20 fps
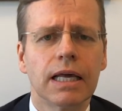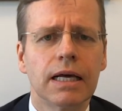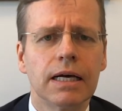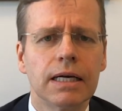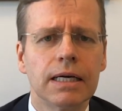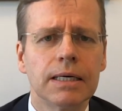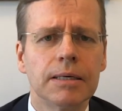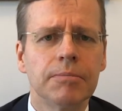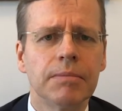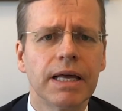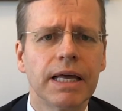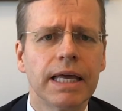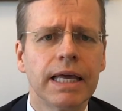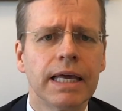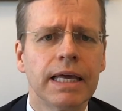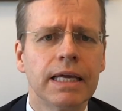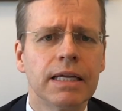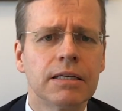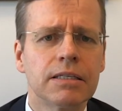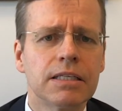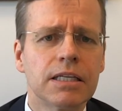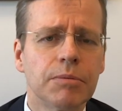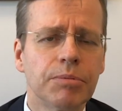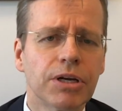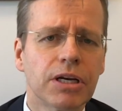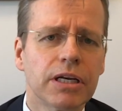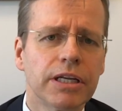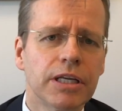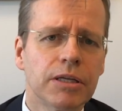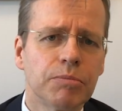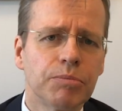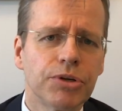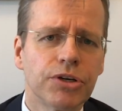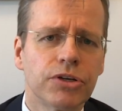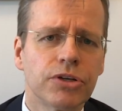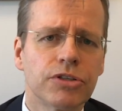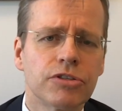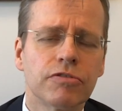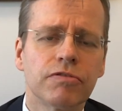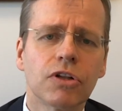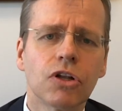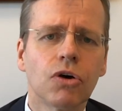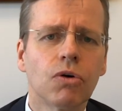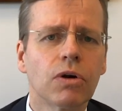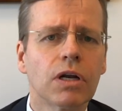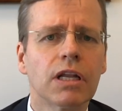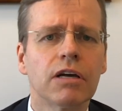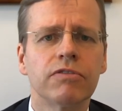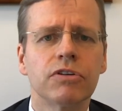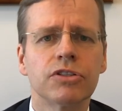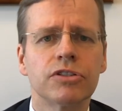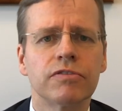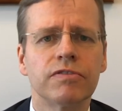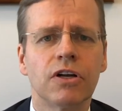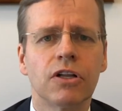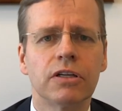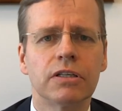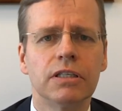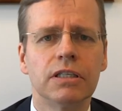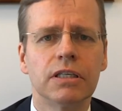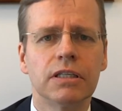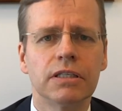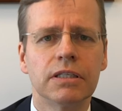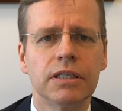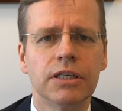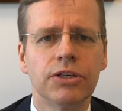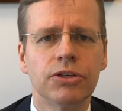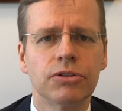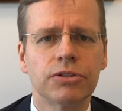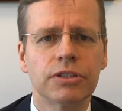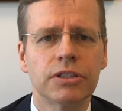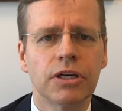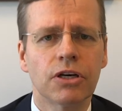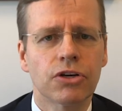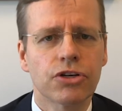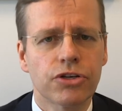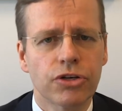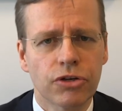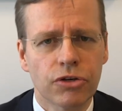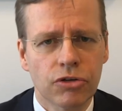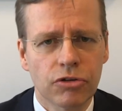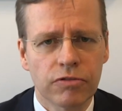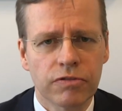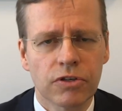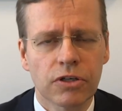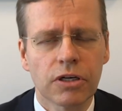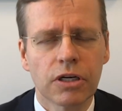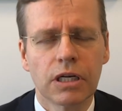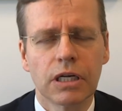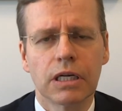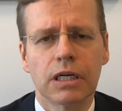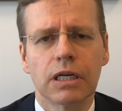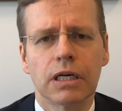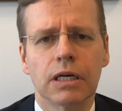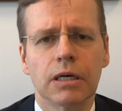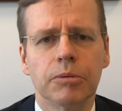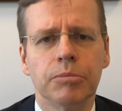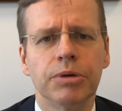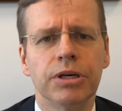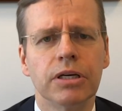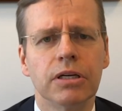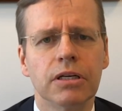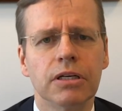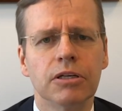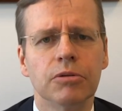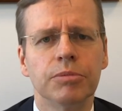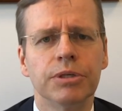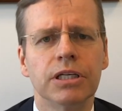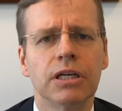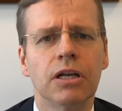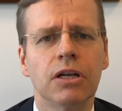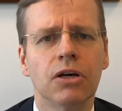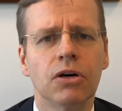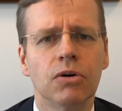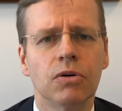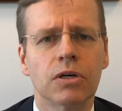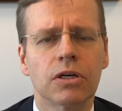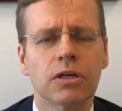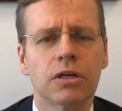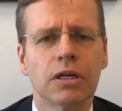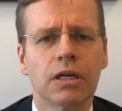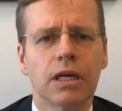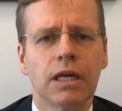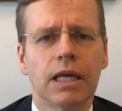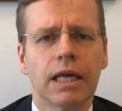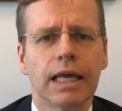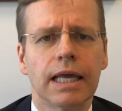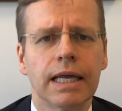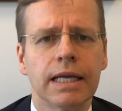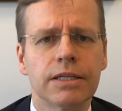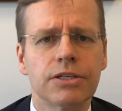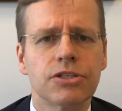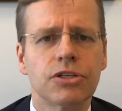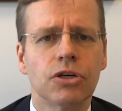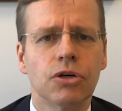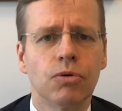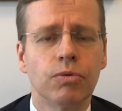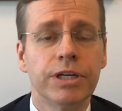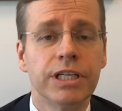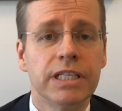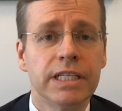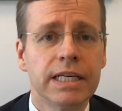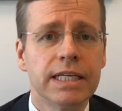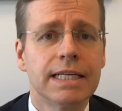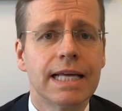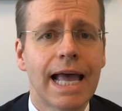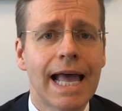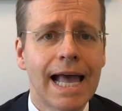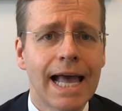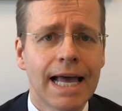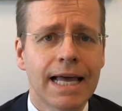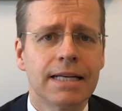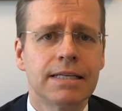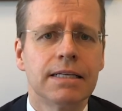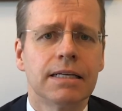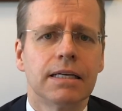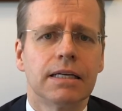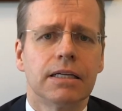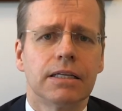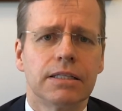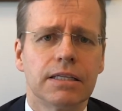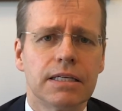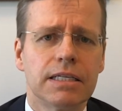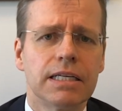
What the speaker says: And typically in periods of lower levels of volatility, you'll see our turnover be a little bit lower. And so we did add to